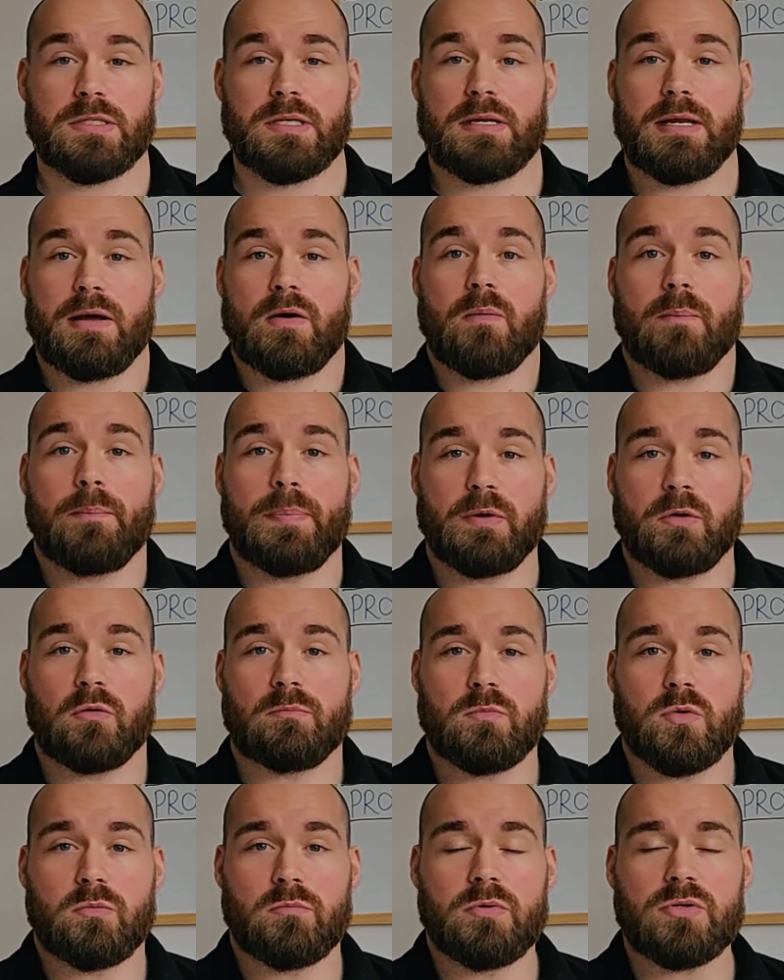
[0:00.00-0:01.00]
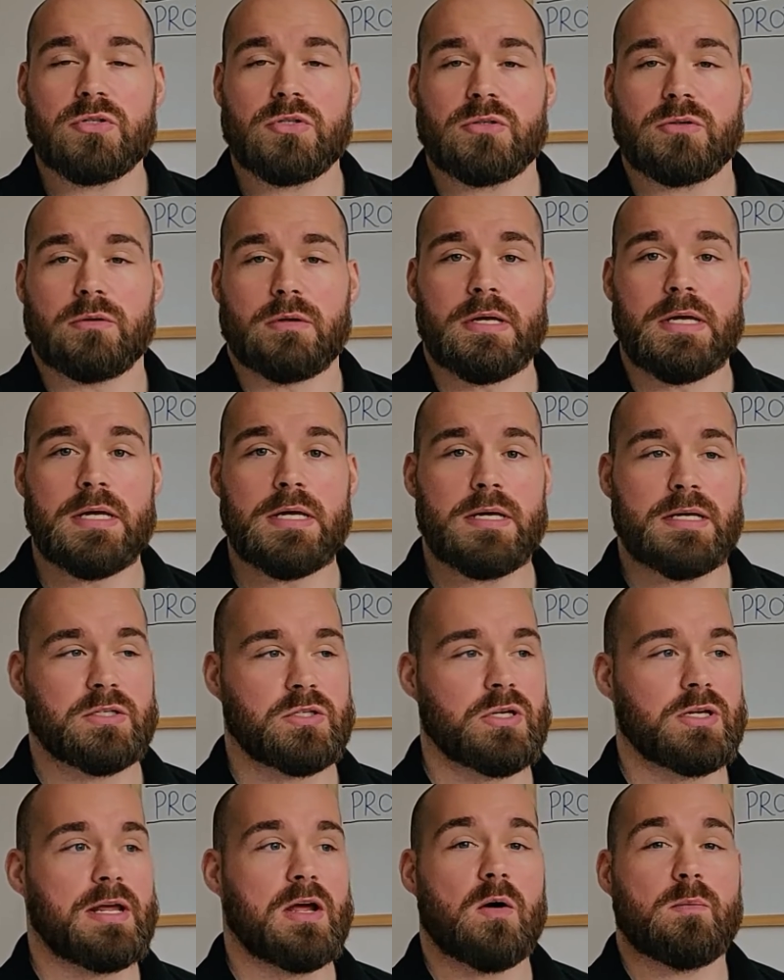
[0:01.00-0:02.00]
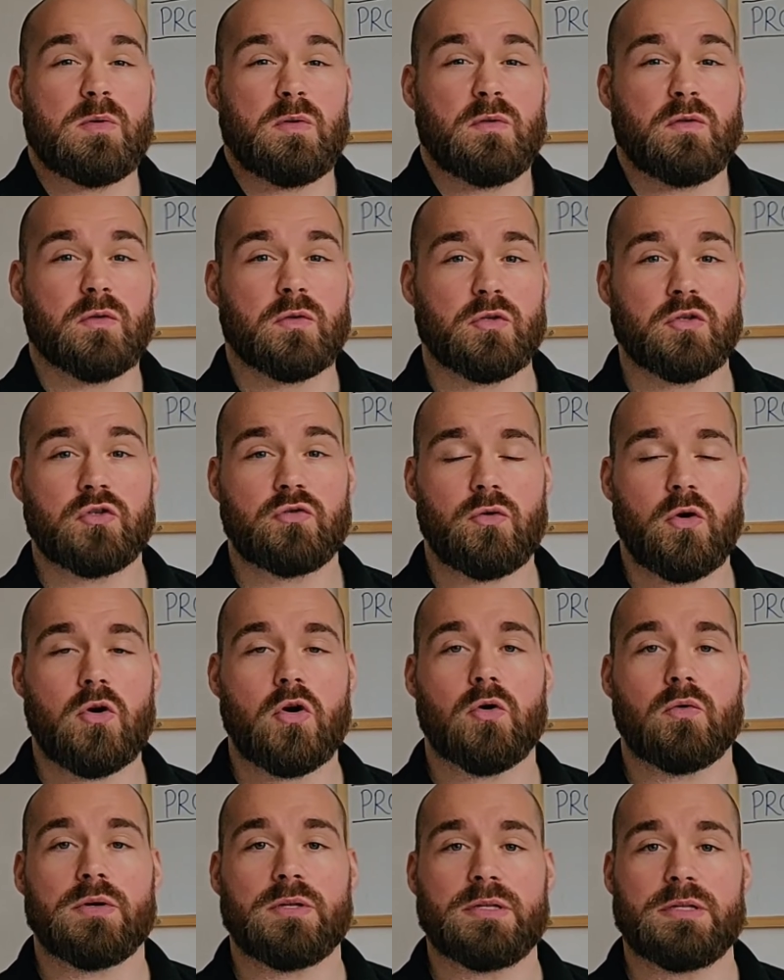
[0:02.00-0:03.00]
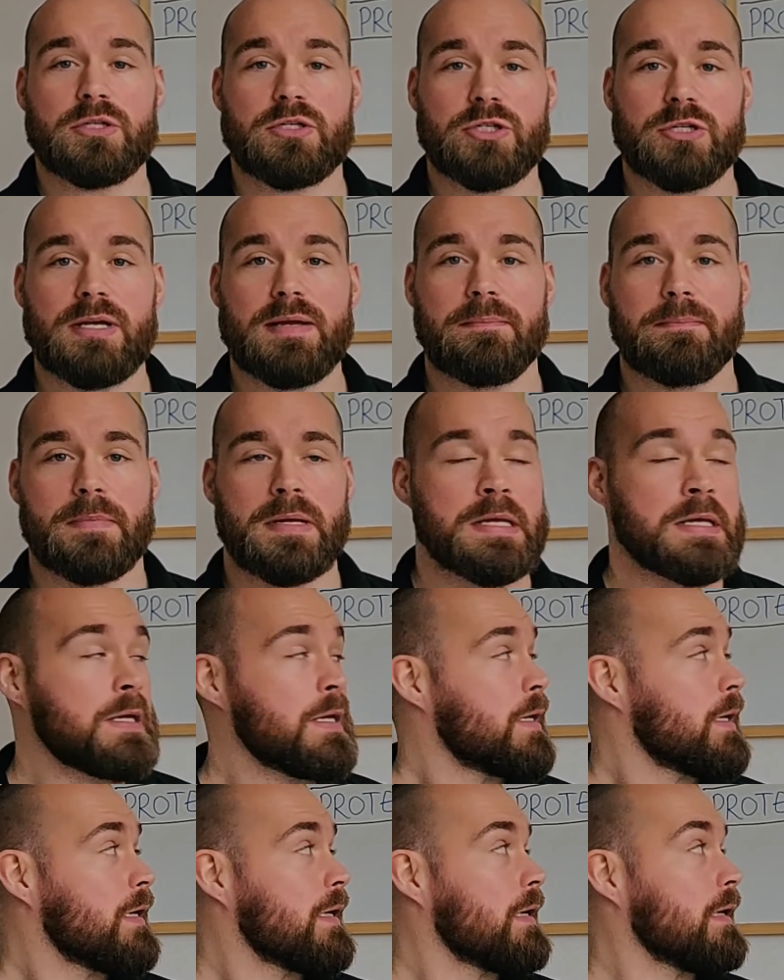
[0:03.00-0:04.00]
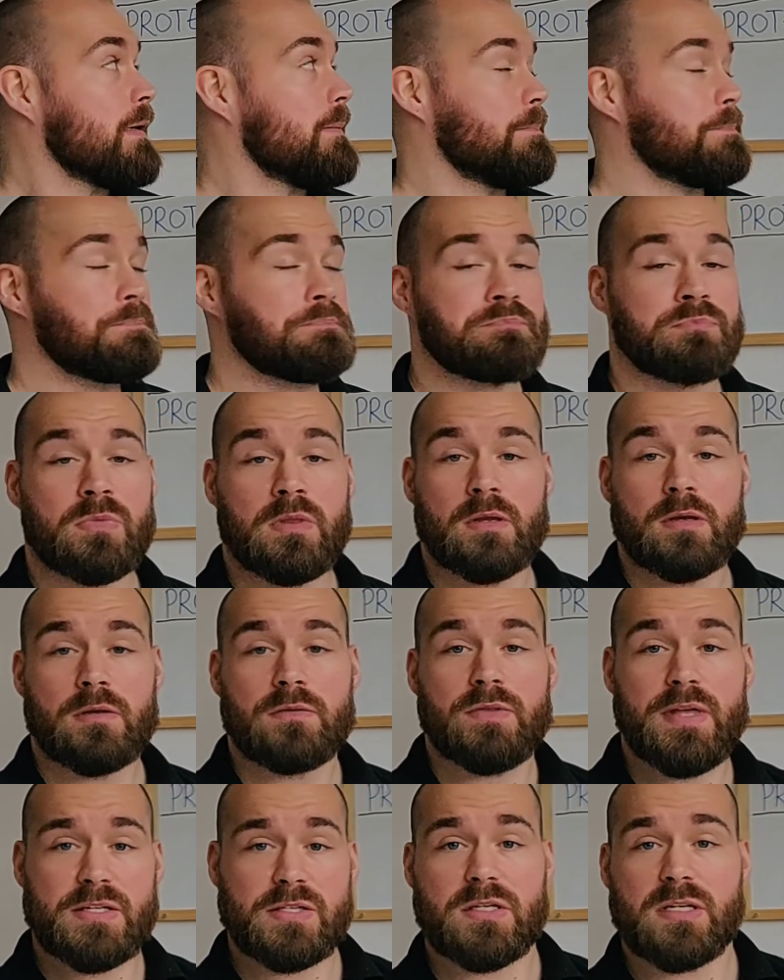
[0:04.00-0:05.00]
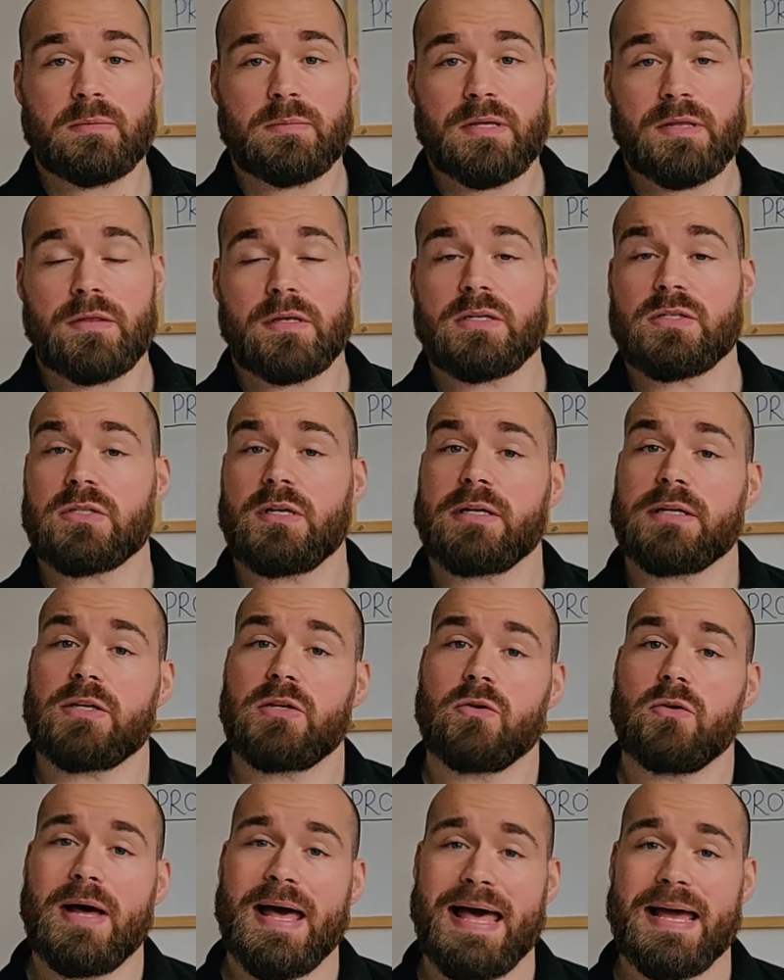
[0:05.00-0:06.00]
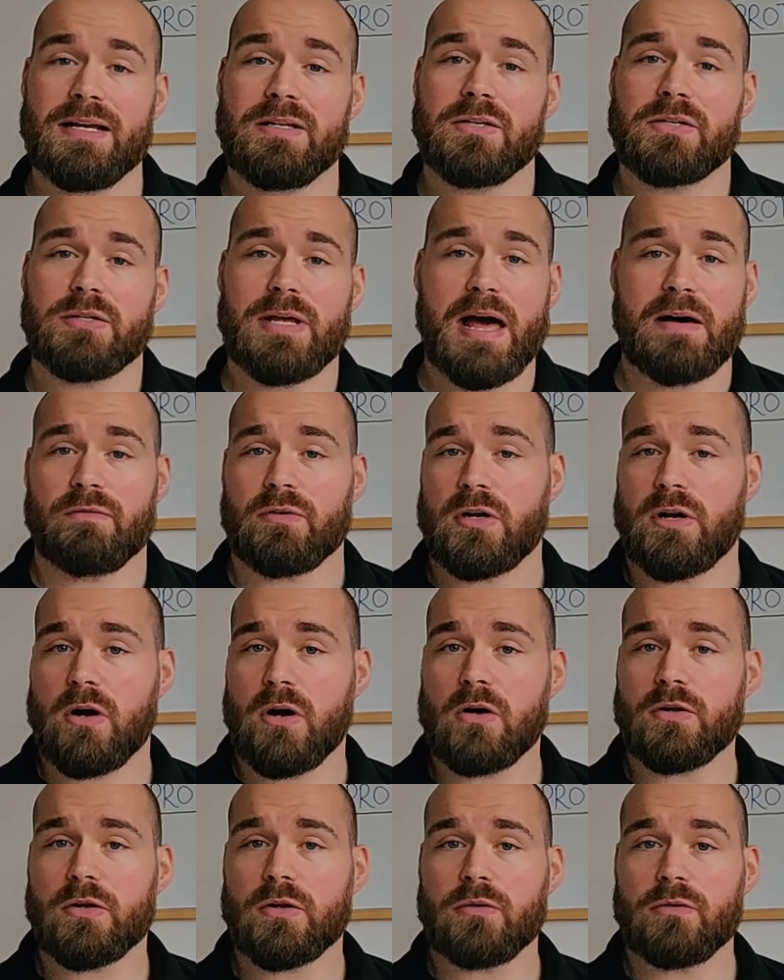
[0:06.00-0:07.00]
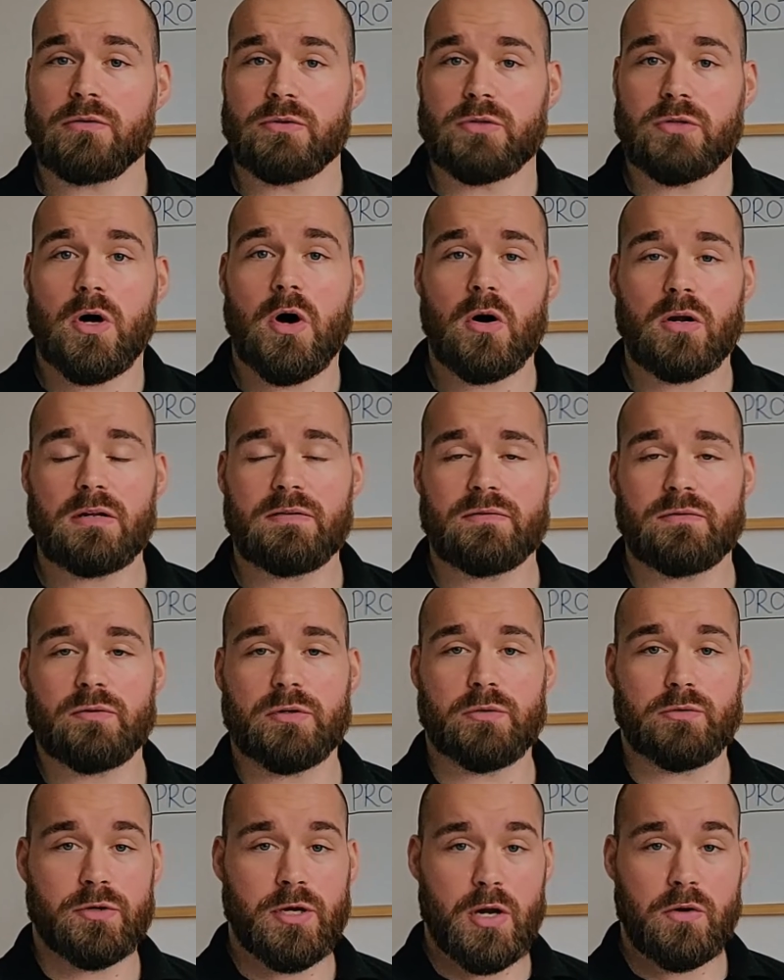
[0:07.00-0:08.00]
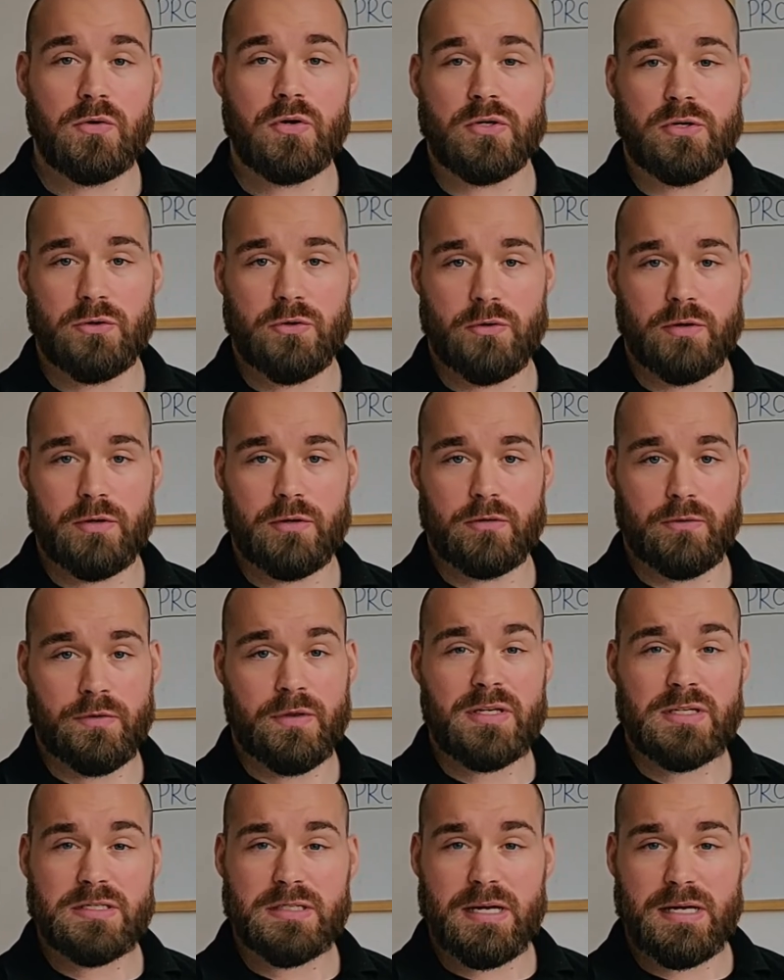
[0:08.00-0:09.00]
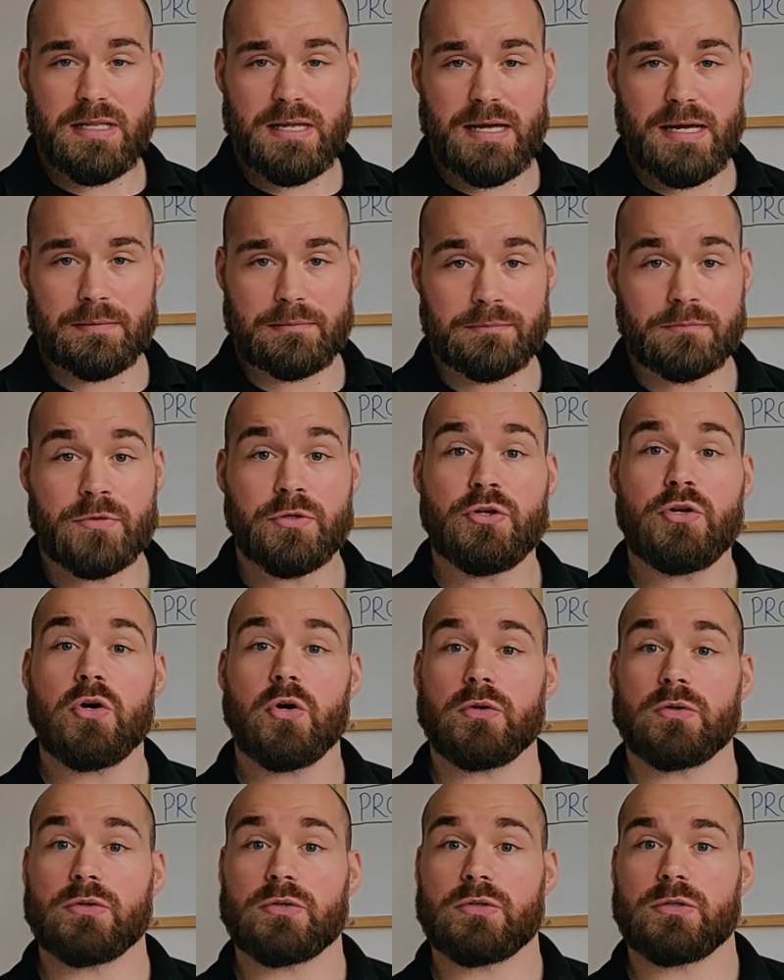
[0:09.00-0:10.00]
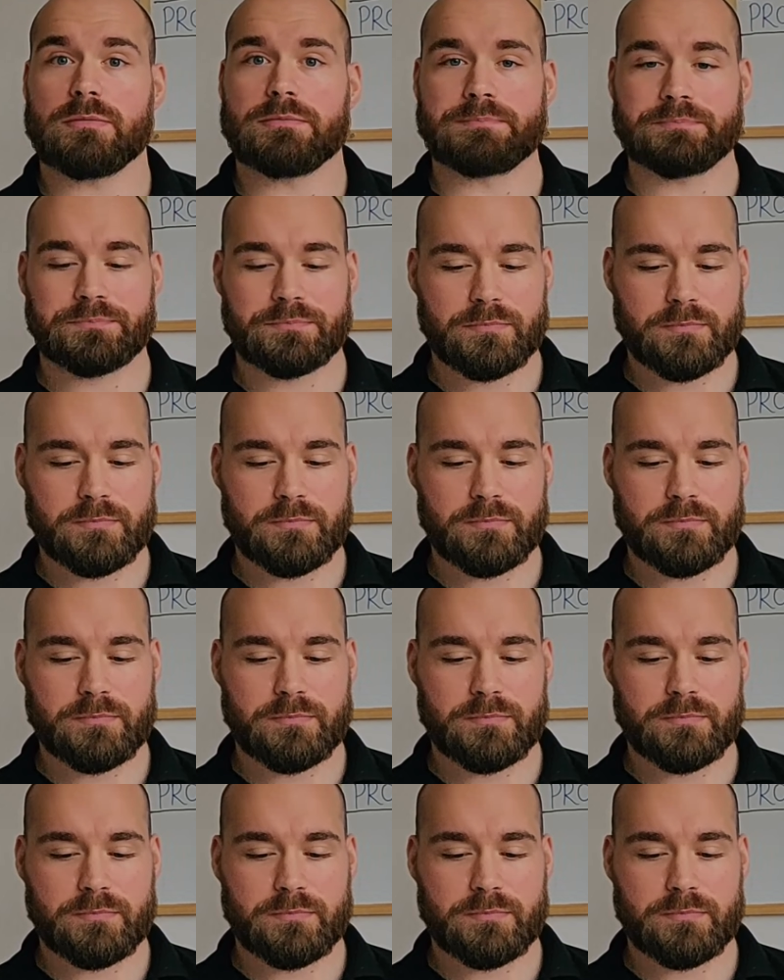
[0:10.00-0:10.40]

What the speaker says: It's going to help build more muscle. It's going to help you feel stronger in the gym. That's going to be things like your eggs, avocados, olive oil, coconut oil, things like that. Nuts.